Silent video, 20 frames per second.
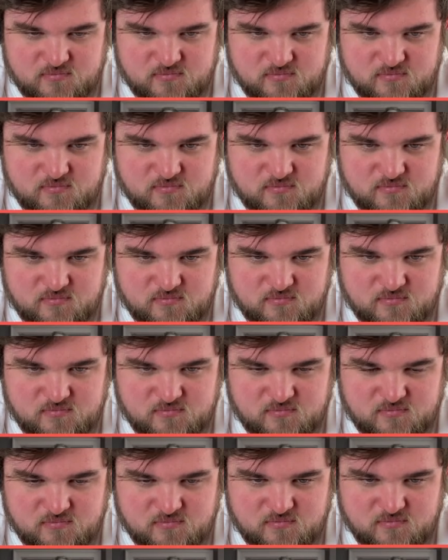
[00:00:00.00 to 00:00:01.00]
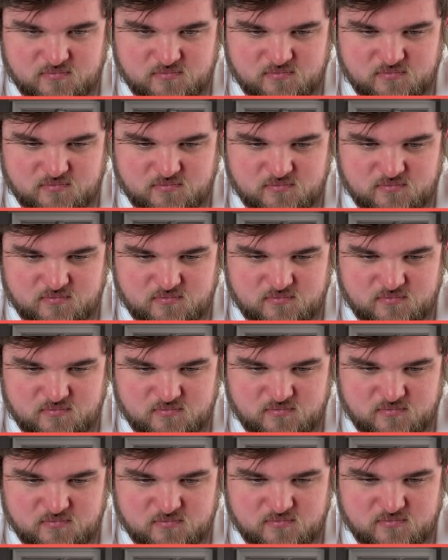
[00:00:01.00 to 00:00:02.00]
Guess who? Oh, is that my
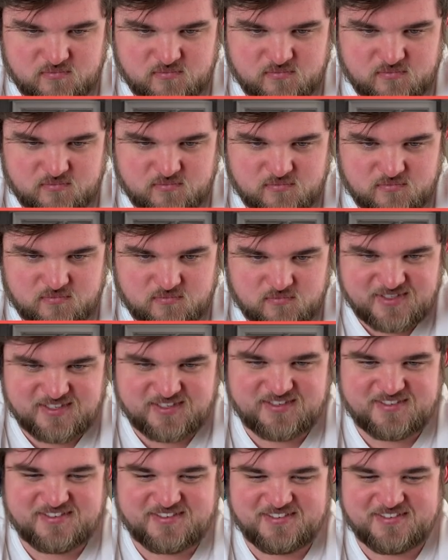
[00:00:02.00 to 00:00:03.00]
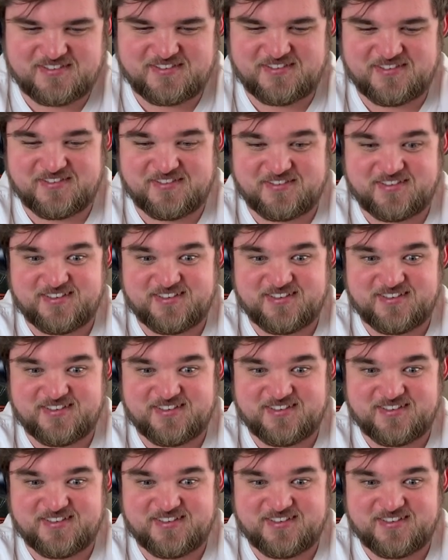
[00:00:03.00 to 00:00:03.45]
host behind me?